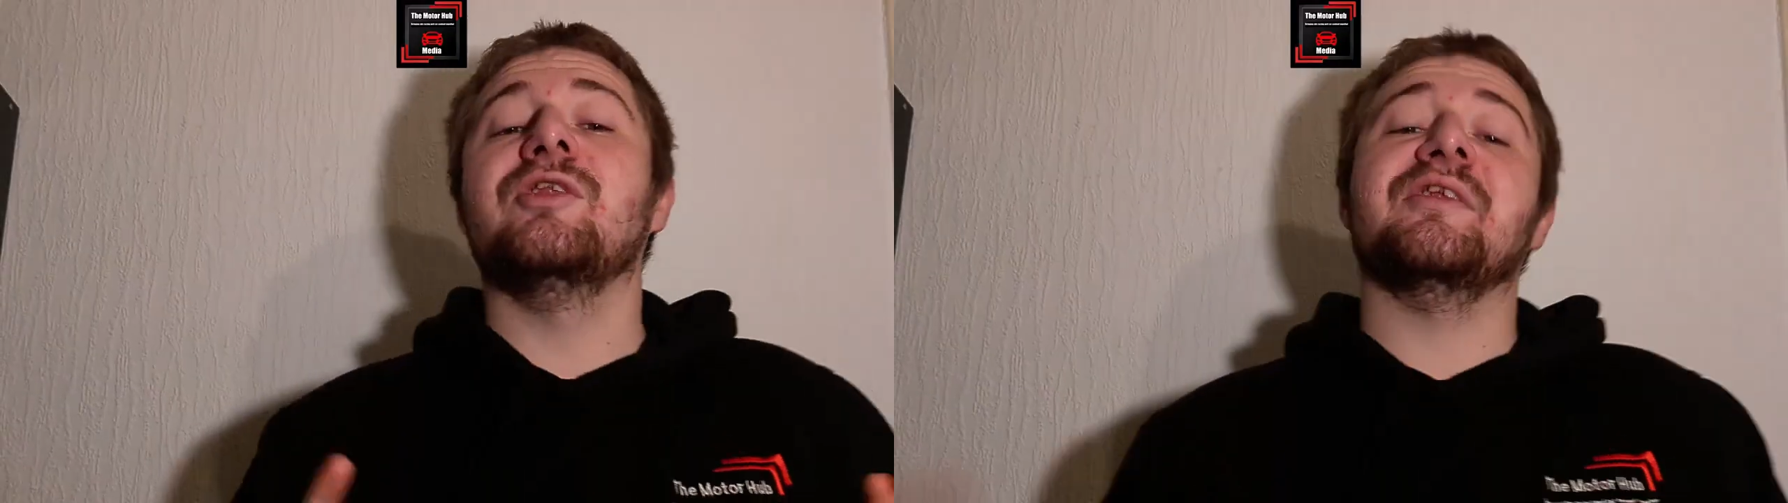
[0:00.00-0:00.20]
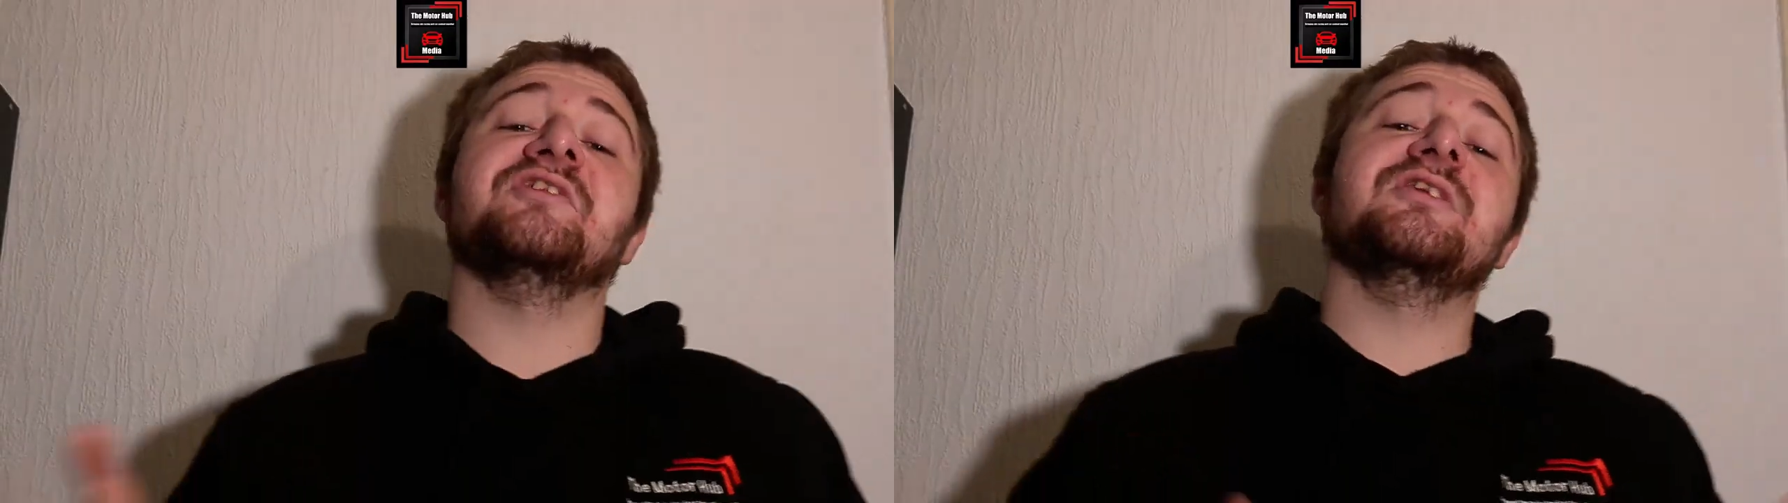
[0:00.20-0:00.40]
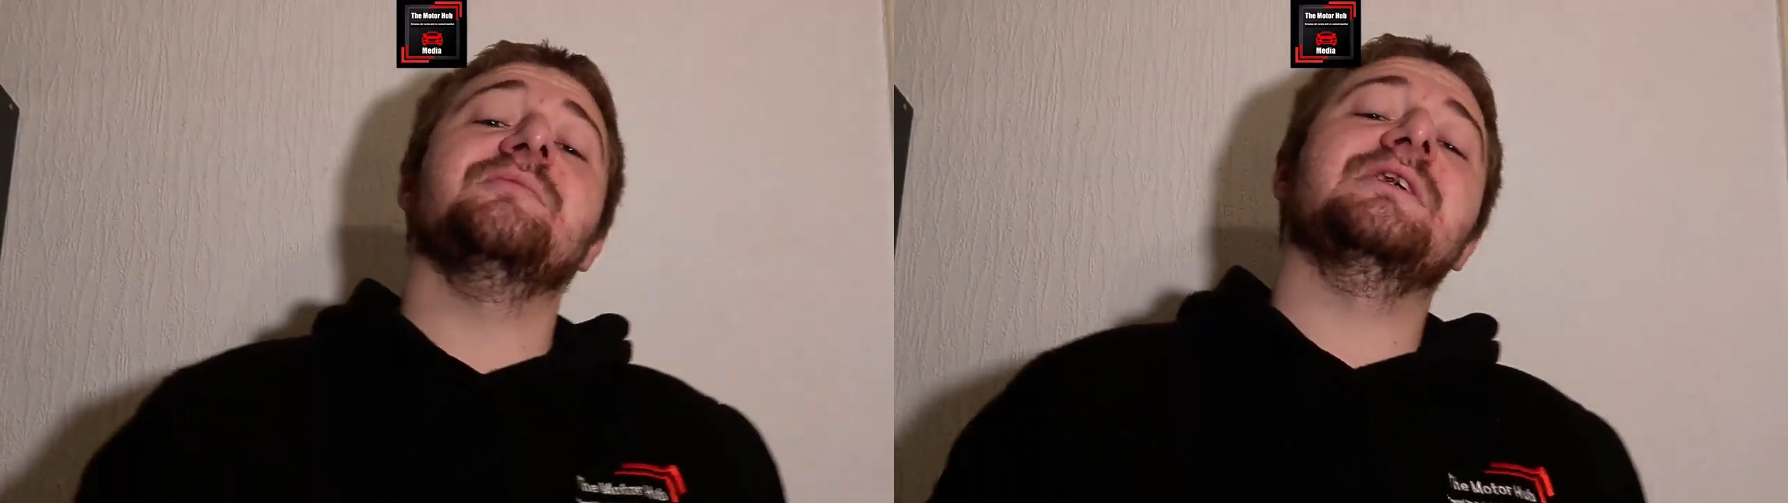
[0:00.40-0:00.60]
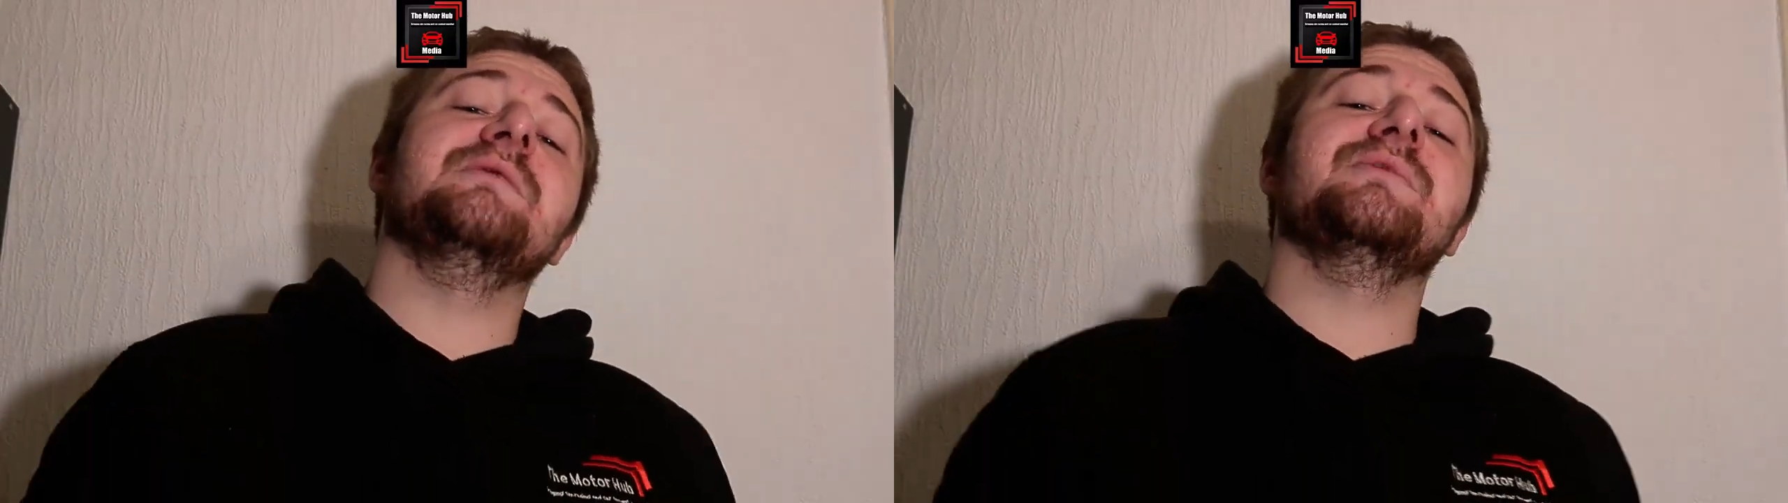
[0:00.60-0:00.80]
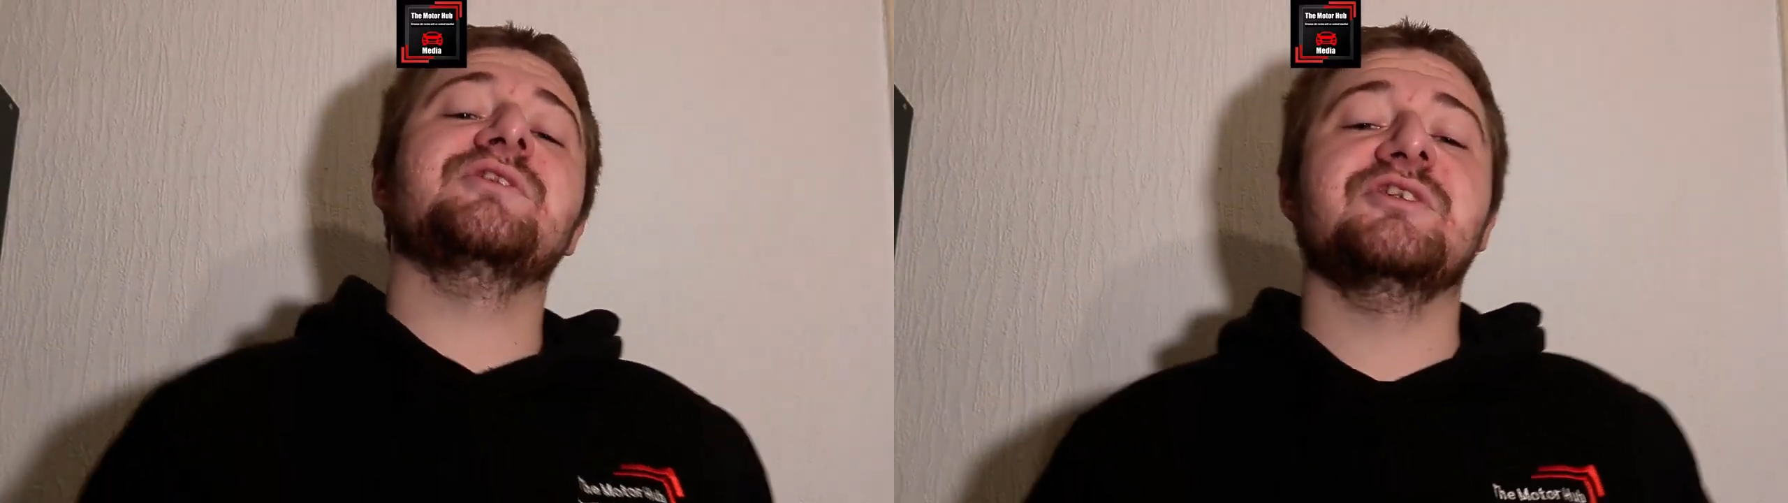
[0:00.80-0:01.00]
Now the
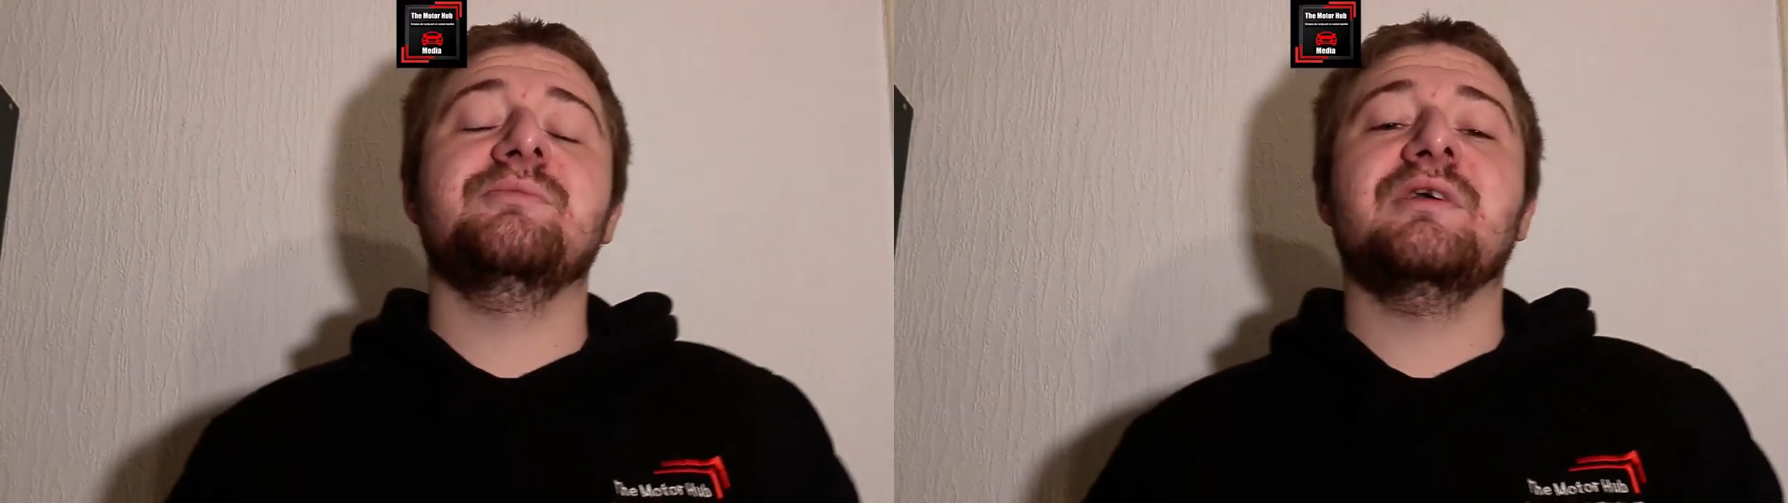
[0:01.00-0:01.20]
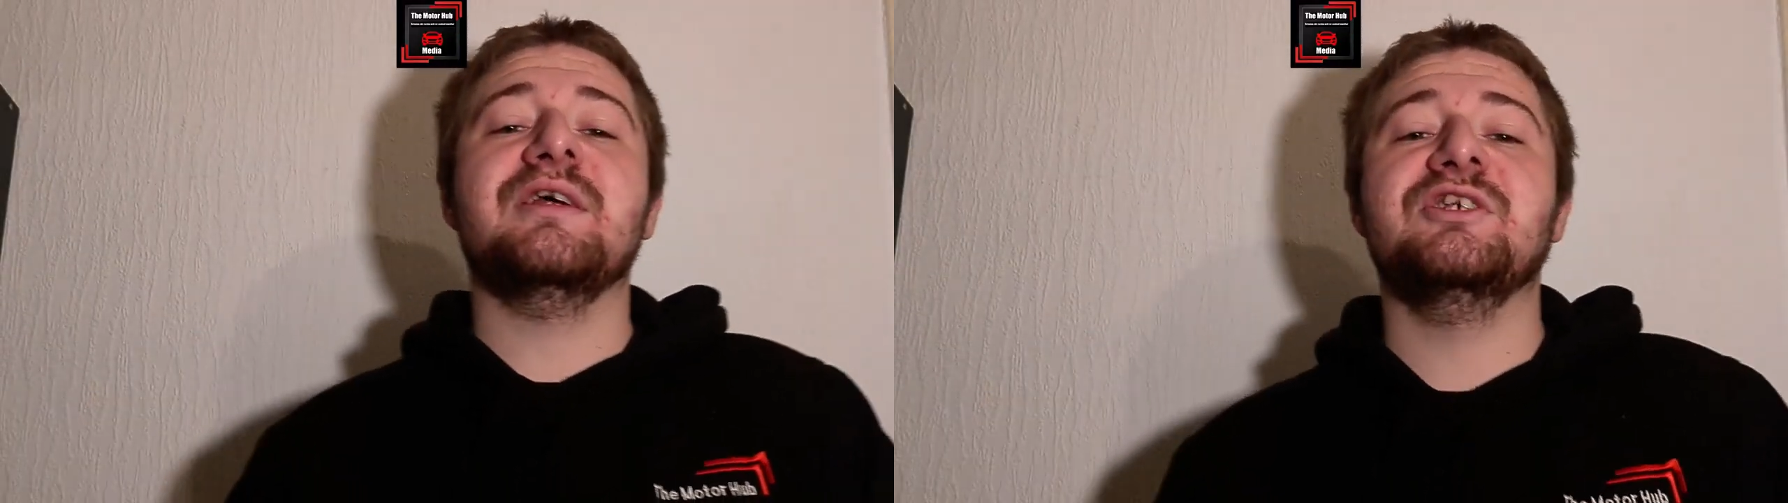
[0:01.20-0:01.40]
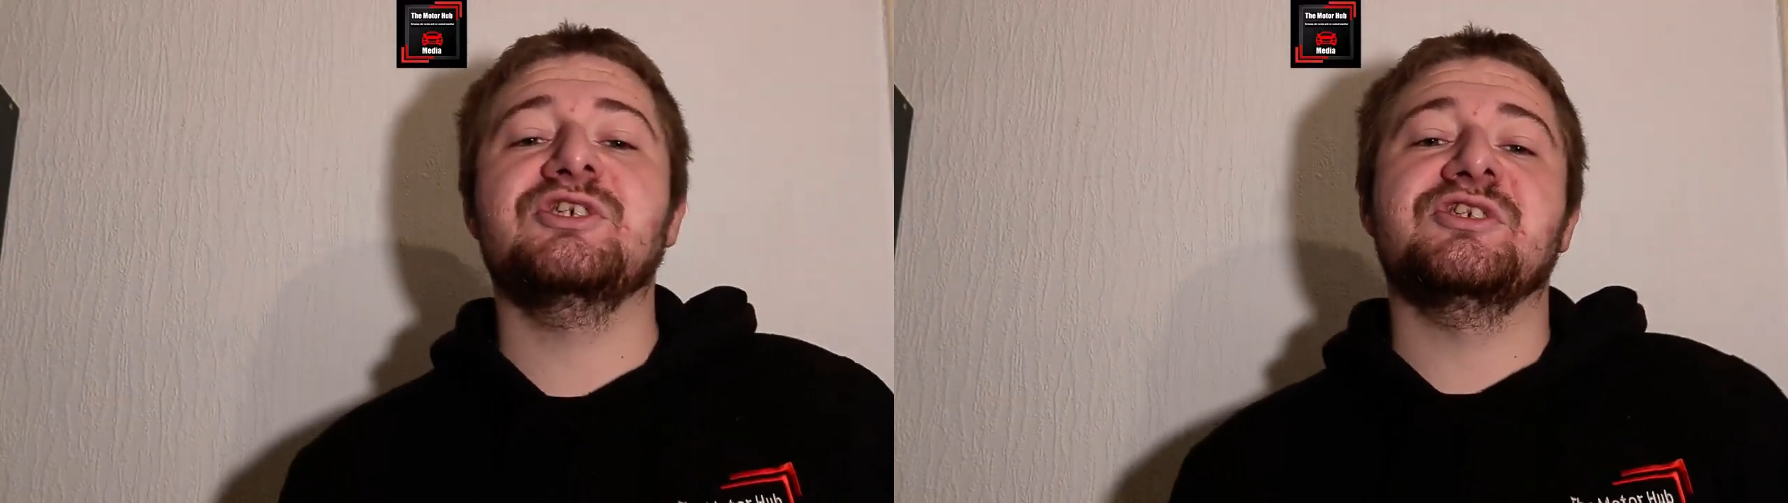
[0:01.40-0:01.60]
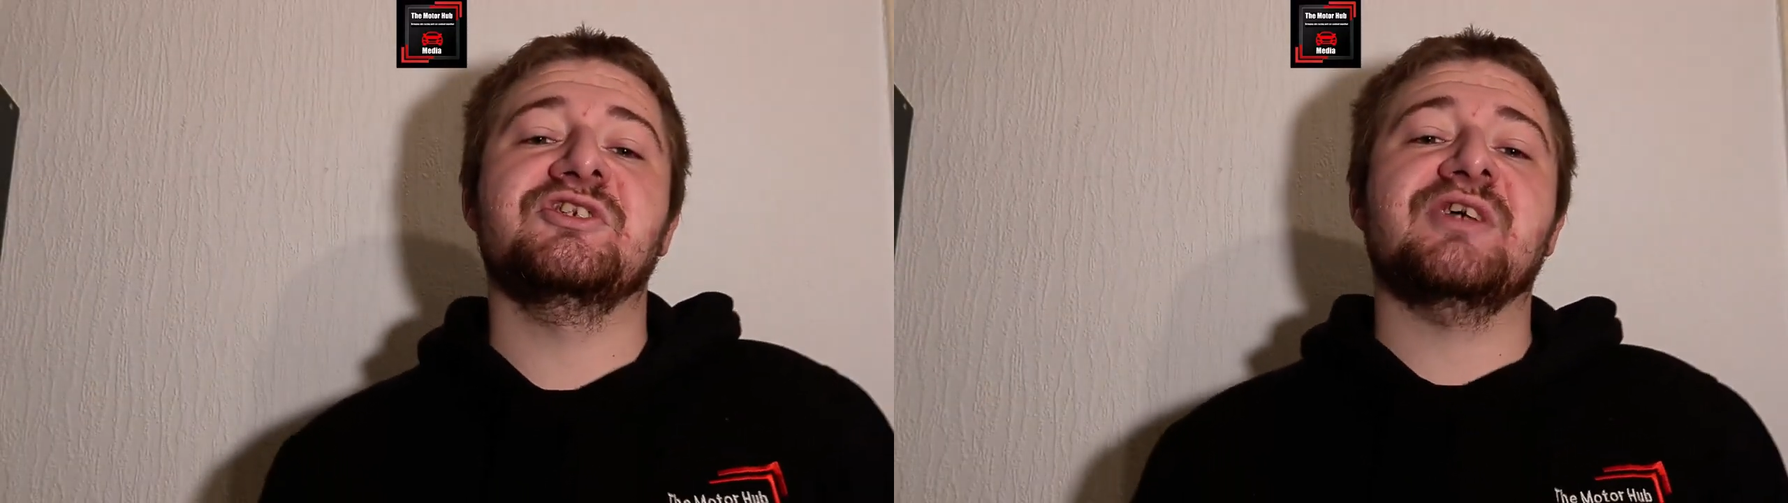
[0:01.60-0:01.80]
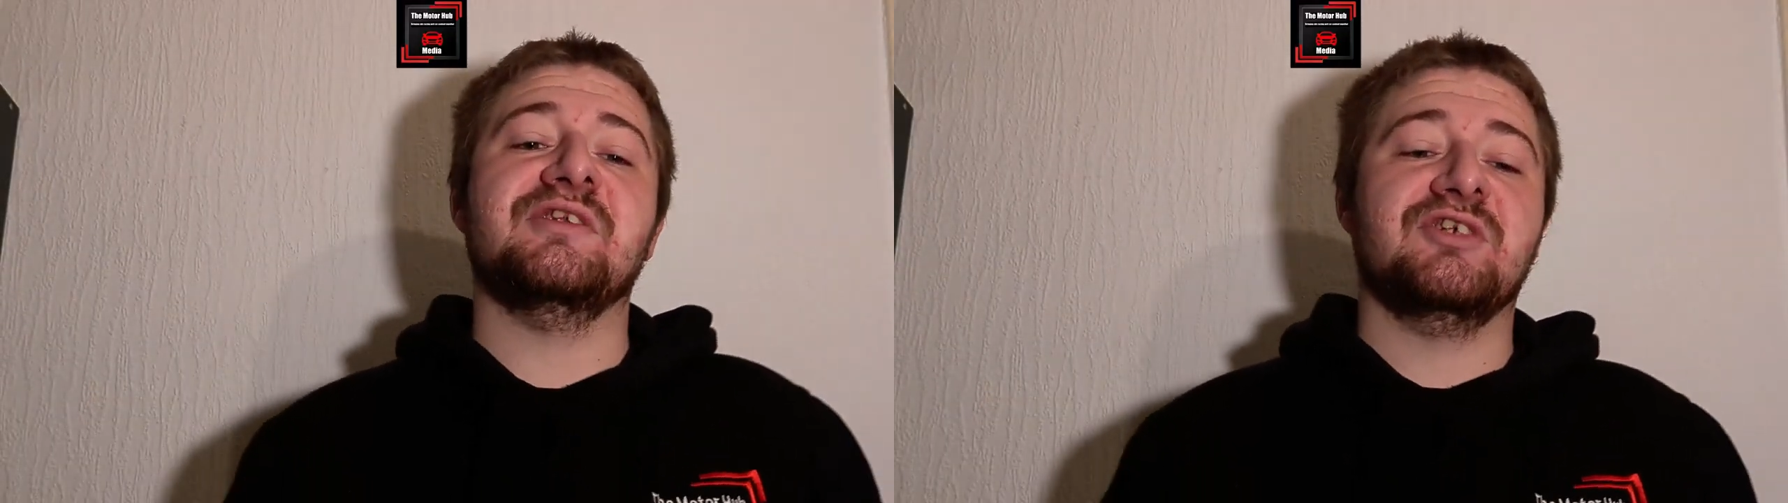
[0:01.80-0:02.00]
SimDemon Simulation
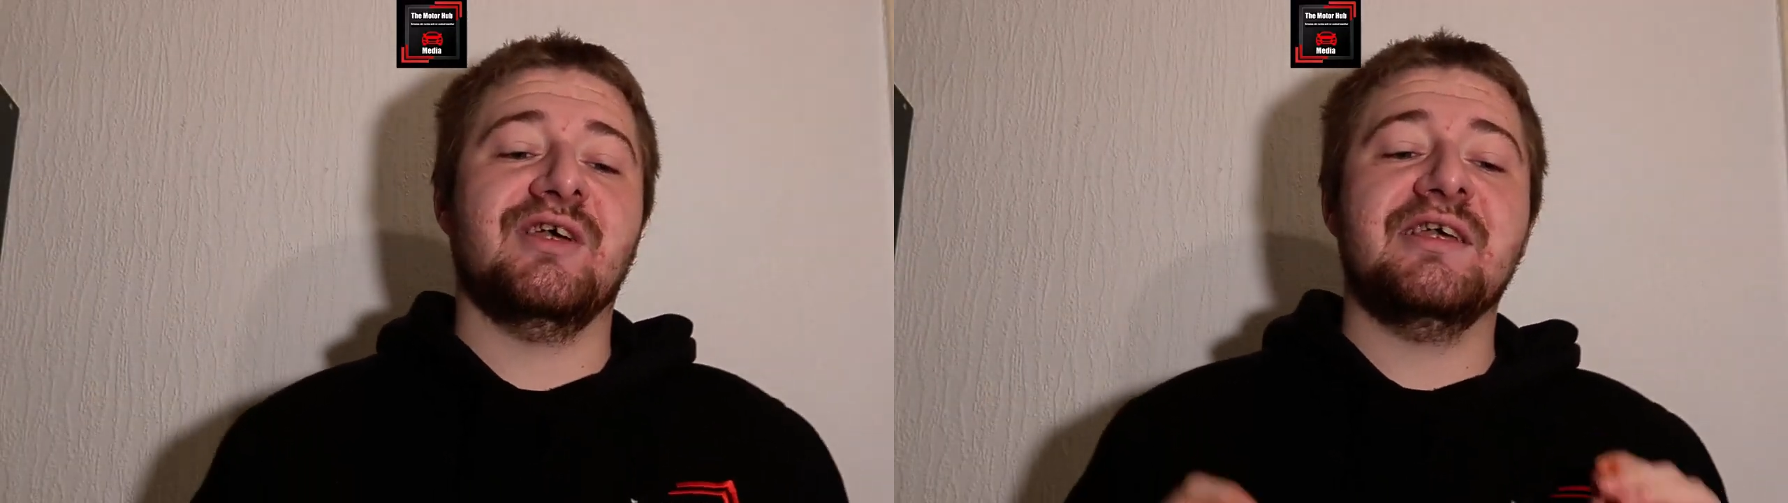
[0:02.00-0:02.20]
Centre